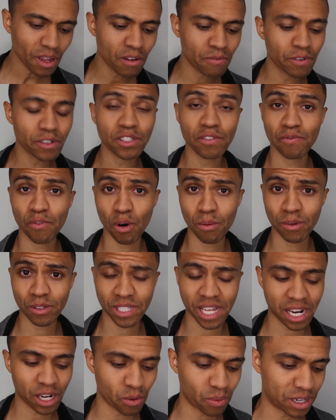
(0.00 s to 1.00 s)
first and
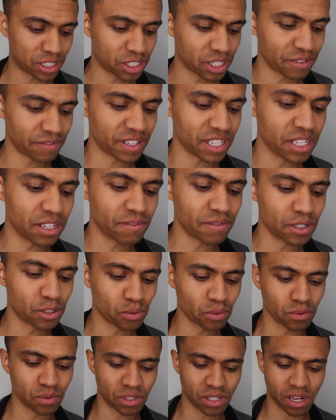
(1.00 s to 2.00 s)
foremost, I had a question of an
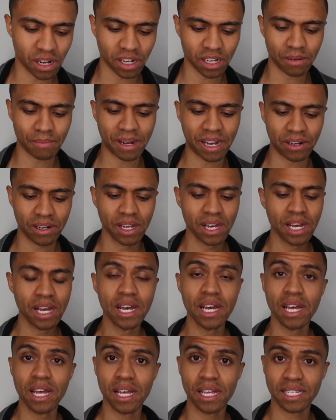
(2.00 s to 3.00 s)
individual who was talking about
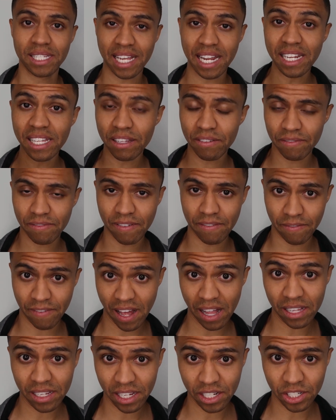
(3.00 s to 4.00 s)
sending the
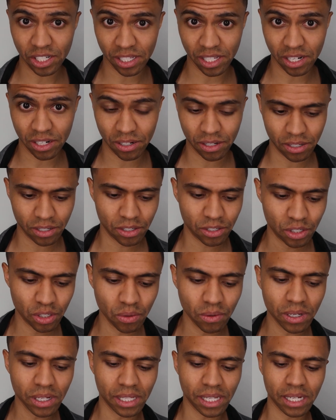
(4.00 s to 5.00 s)
validation letter
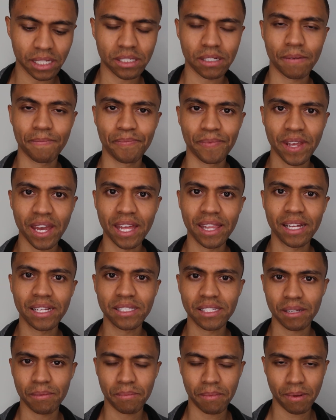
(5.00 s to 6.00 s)
to a collector and
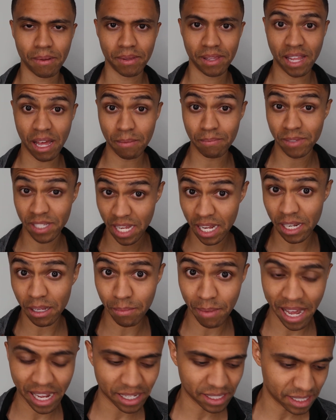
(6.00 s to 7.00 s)
then some them
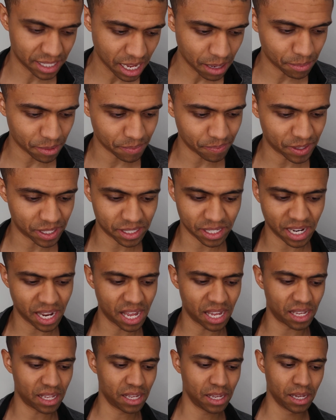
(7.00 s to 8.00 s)
sending back a statement. And I said,
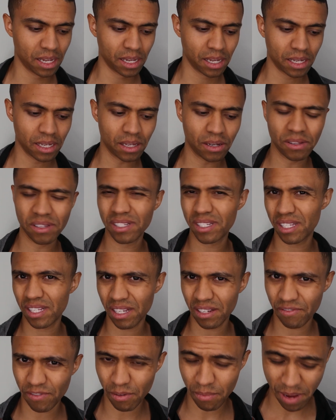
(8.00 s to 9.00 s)
hey, you know, this is
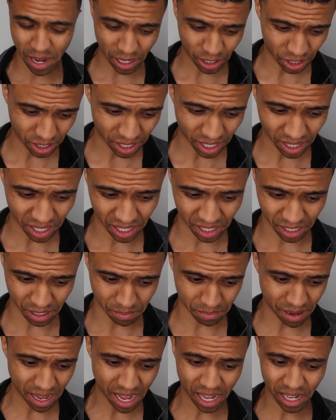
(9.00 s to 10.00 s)
the information that they
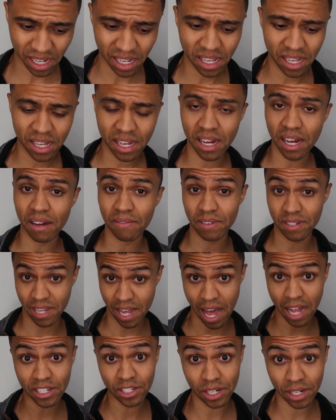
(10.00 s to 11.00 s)
sent back. I've
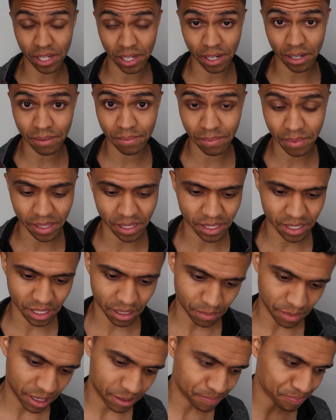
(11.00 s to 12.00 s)
attached it here in this
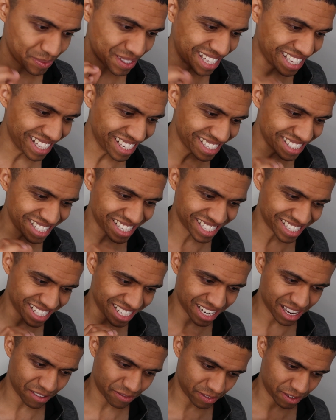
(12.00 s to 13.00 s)
email. Is this
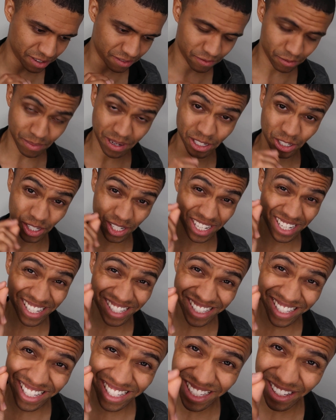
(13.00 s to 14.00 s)
enough information?
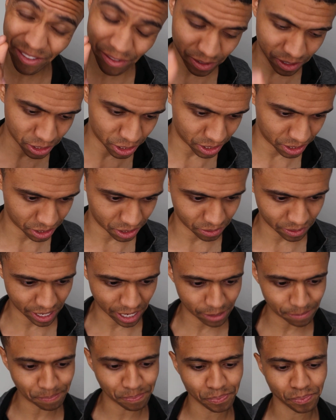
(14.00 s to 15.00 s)
Is this sufficient,
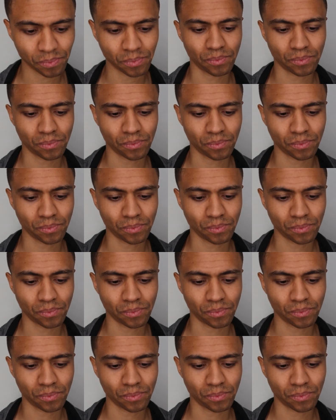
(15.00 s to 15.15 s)
okay?